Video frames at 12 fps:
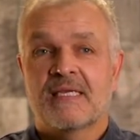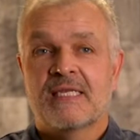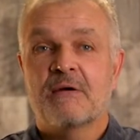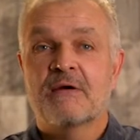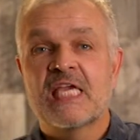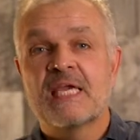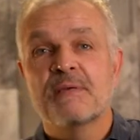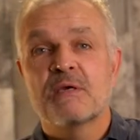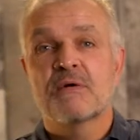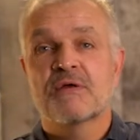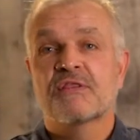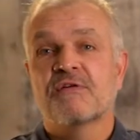Now, in
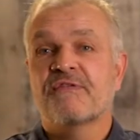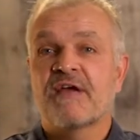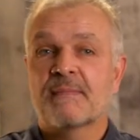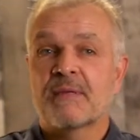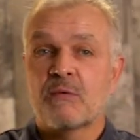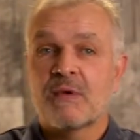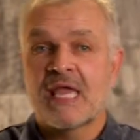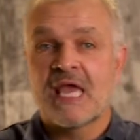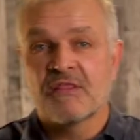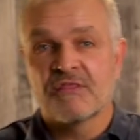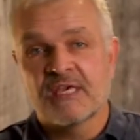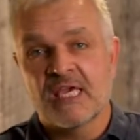keeping with the family
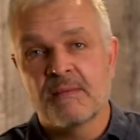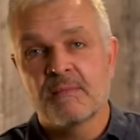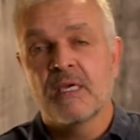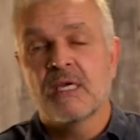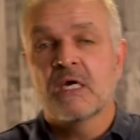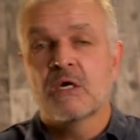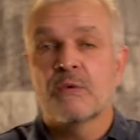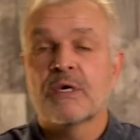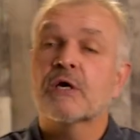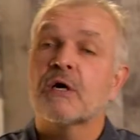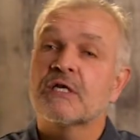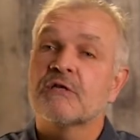weekend theme,
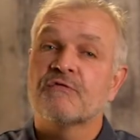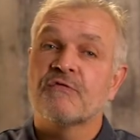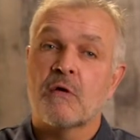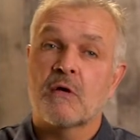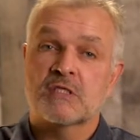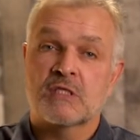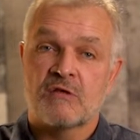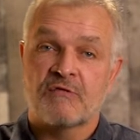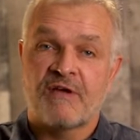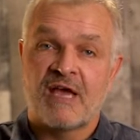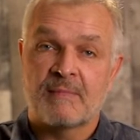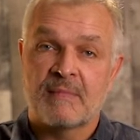we're going to focus on the
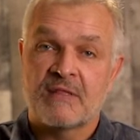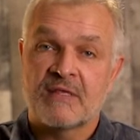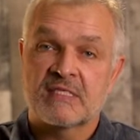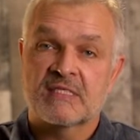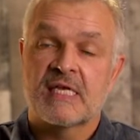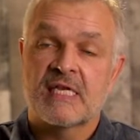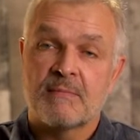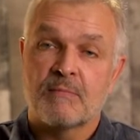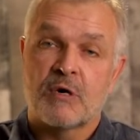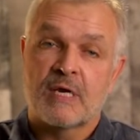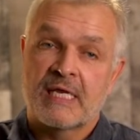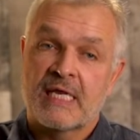family this Sunday
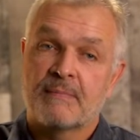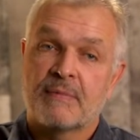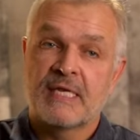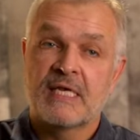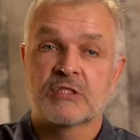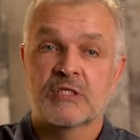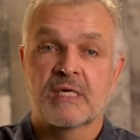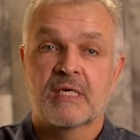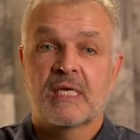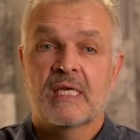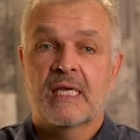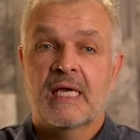morning at Ebenezer.
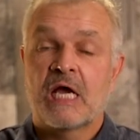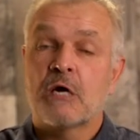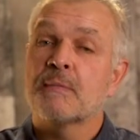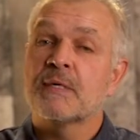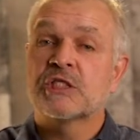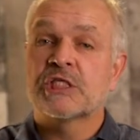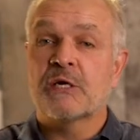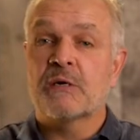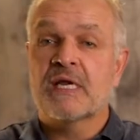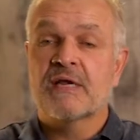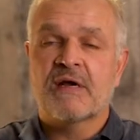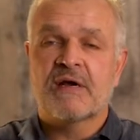I will be
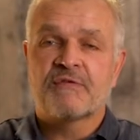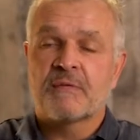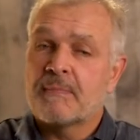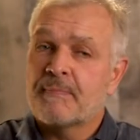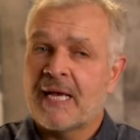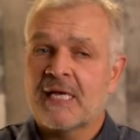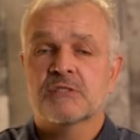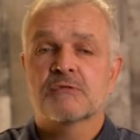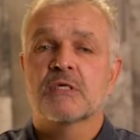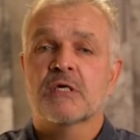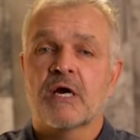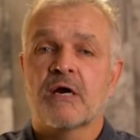sharing from a
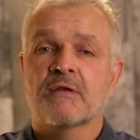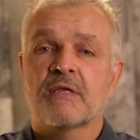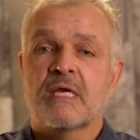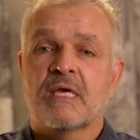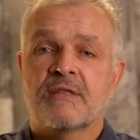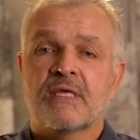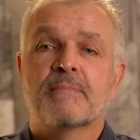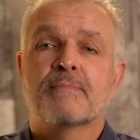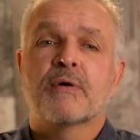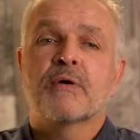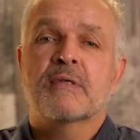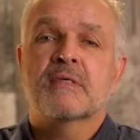pastoral heart the
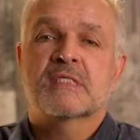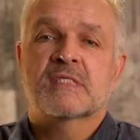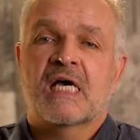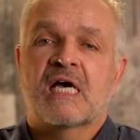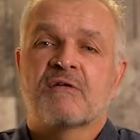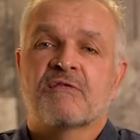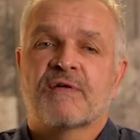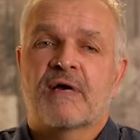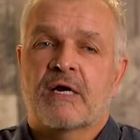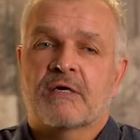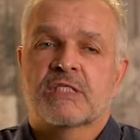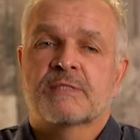importance of
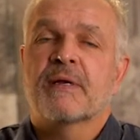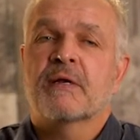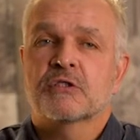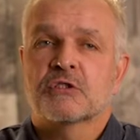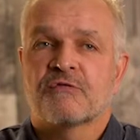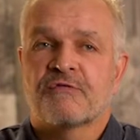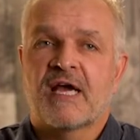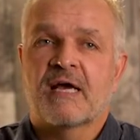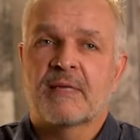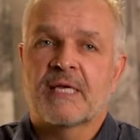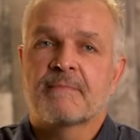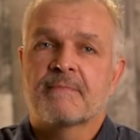our spiritual
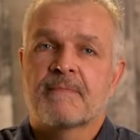family.